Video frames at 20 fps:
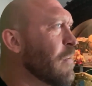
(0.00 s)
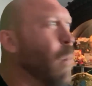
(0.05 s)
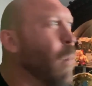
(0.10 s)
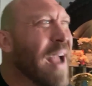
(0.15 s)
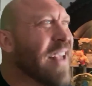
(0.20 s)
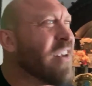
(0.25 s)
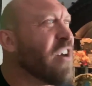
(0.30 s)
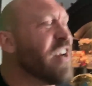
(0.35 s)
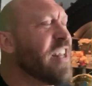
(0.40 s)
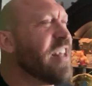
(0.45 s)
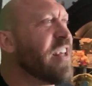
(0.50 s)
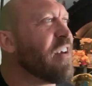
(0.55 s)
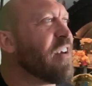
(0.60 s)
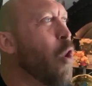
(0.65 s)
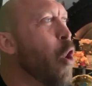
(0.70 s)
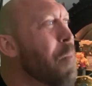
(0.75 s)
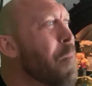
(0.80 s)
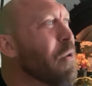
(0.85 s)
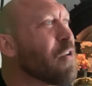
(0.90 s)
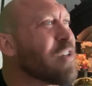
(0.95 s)
Why couldn't you?
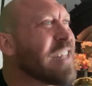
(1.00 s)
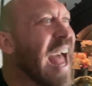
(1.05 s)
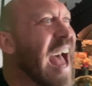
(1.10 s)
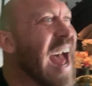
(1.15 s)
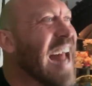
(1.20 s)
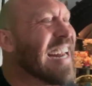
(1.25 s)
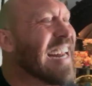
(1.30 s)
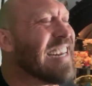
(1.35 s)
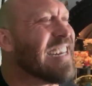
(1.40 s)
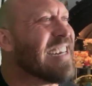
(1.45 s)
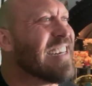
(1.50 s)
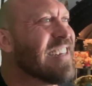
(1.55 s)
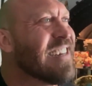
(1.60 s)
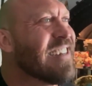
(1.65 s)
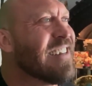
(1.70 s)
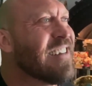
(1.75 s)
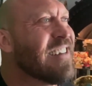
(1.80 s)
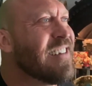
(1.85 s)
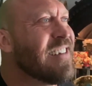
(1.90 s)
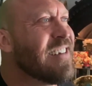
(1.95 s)
Almost had it.
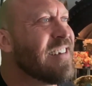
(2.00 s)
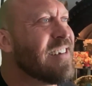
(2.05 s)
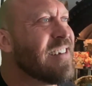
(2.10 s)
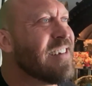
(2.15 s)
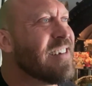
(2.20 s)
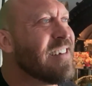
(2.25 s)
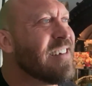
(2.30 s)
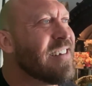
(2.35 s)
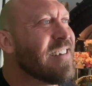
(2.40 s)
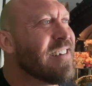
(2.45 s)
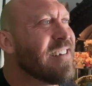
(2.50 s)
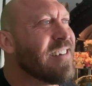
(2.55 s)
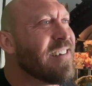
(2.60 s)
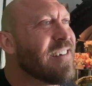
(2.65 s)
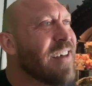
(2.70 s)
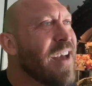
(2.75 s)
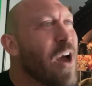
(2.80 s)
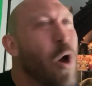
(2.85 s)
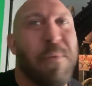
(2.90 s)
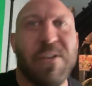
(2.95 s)

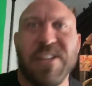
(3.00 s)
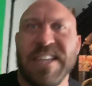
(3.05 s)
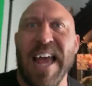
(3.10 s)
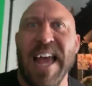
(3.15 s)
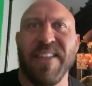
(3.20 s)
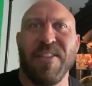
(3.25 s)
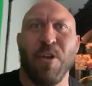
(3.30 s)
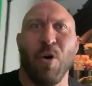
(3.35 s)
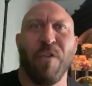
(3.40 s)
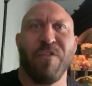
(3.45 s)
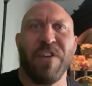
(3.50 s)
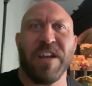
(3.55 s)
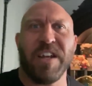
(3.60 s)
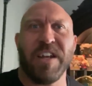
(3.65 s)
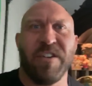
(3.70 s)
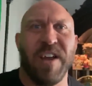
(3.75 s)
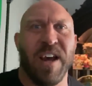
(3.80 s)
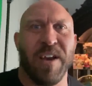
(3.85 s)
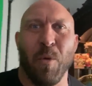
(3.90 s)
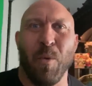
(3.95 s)
I almost had the whole
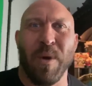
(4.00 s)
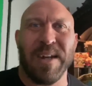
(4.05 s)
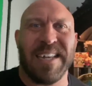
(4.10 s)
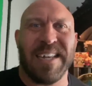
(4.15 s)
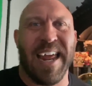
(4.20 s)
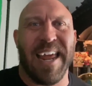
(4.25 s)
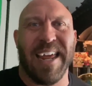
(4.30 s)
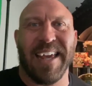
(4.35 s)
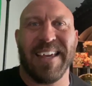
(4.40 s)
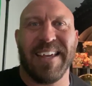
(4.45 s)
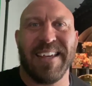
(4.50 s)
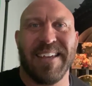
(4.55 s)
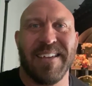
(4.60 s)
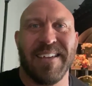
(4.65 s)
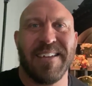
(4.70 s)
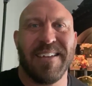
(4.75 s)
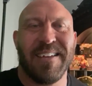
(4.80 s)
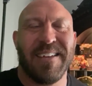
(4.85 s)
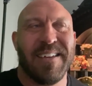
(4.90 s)
video done in one take.